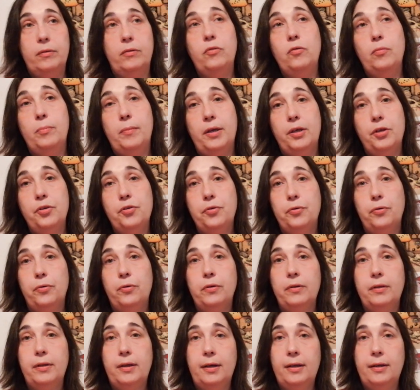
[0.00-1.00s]
to make
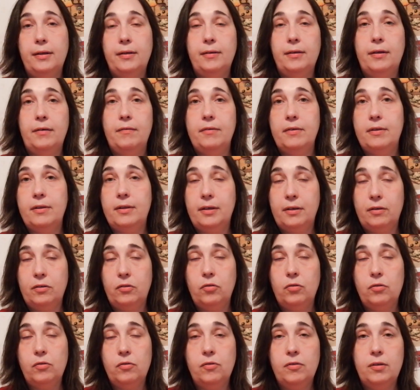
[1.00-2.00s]
sure that everything
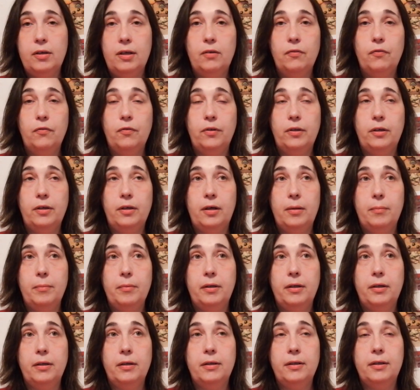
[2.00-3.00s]
is all set for the
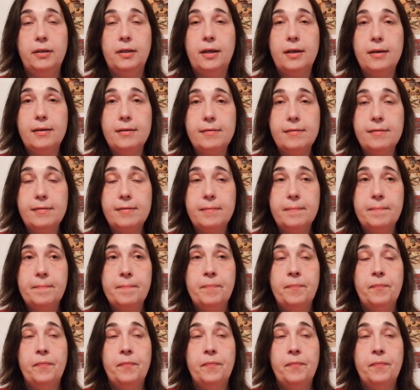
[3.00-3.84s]
coming days